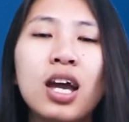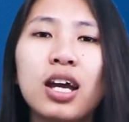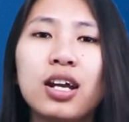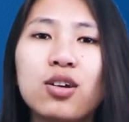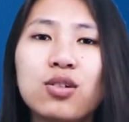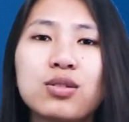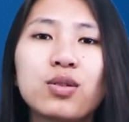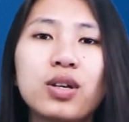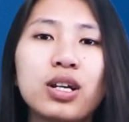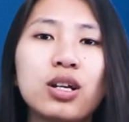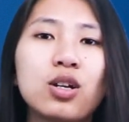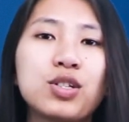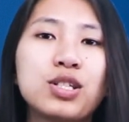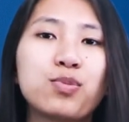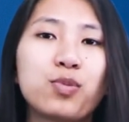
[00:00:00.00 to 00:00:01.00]
It also
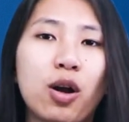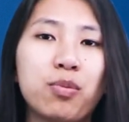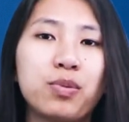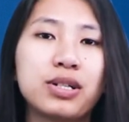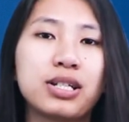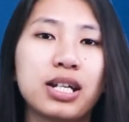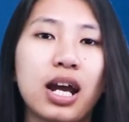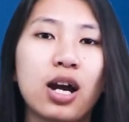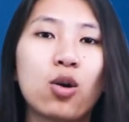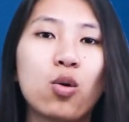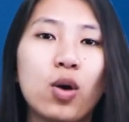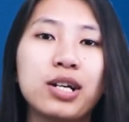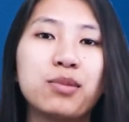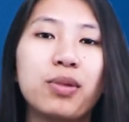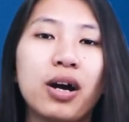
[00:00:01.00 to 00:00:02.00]
includes property
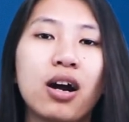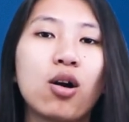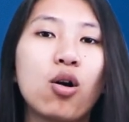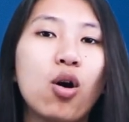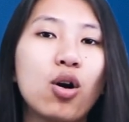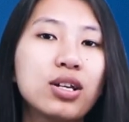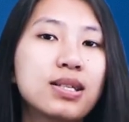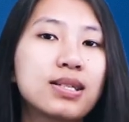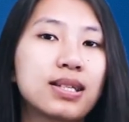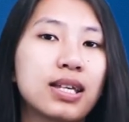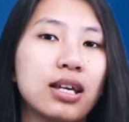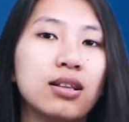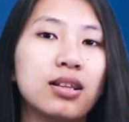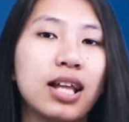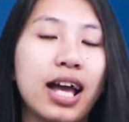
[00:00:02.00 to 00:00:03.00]
acquired by her own
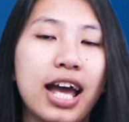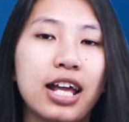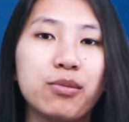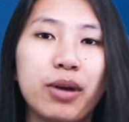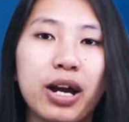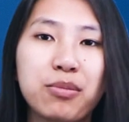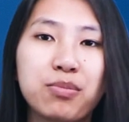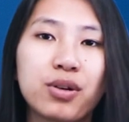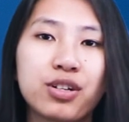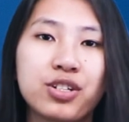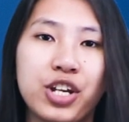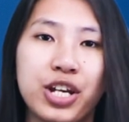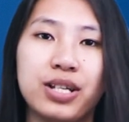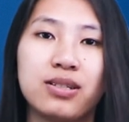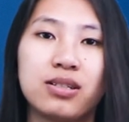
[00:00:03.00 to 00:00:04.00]
skill and by
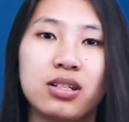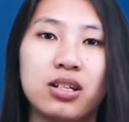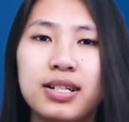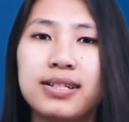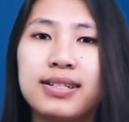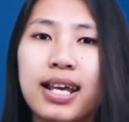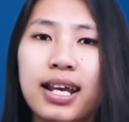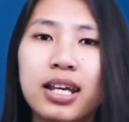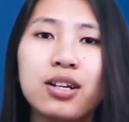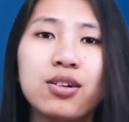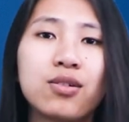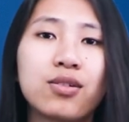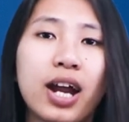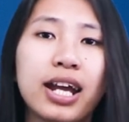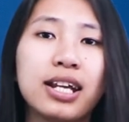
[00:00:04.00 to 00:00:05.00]
purchase. The
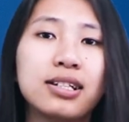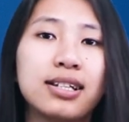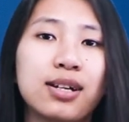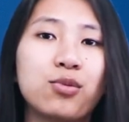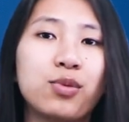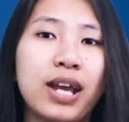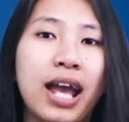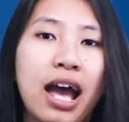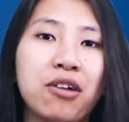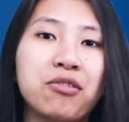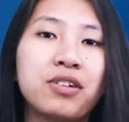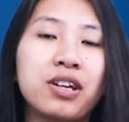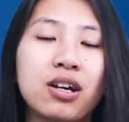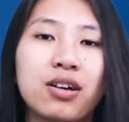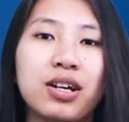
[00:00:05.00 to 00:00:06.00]
second right that we have
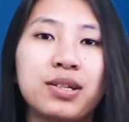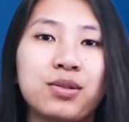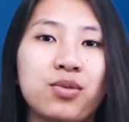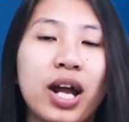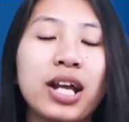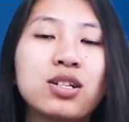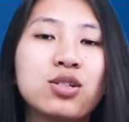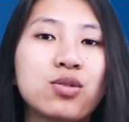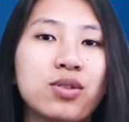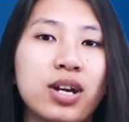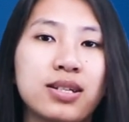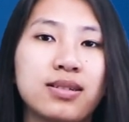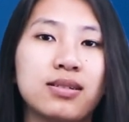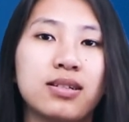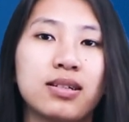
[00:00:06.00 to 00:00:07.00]
here is right to
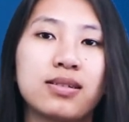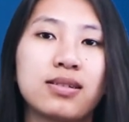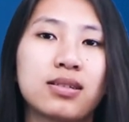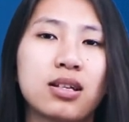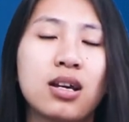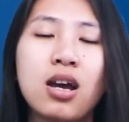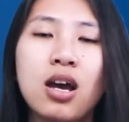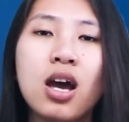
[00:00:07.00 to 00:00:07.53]
residence.